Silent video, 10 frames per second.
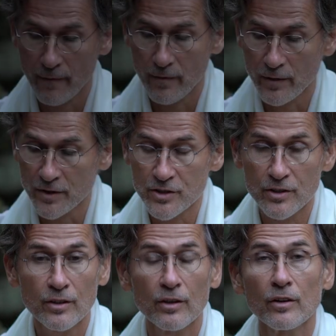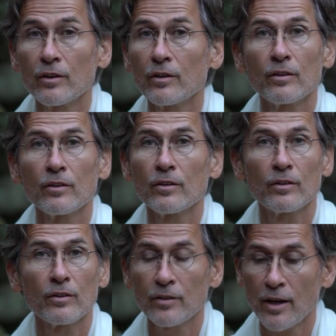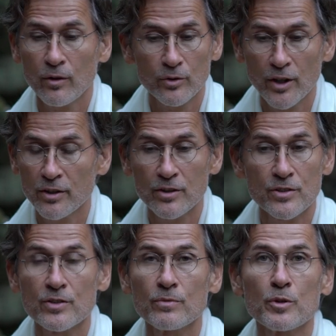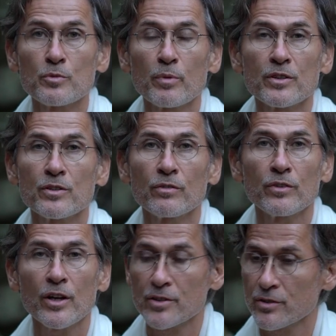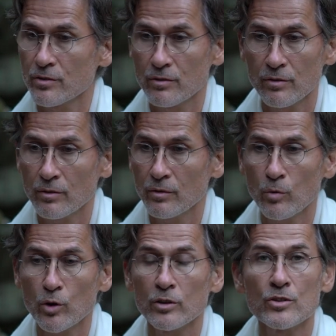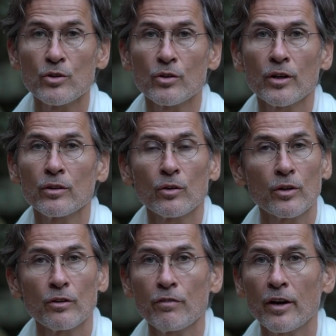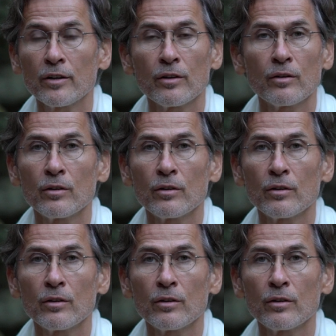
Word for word: Let's now take this perspective. Yes, the world is going to end. Okay, fine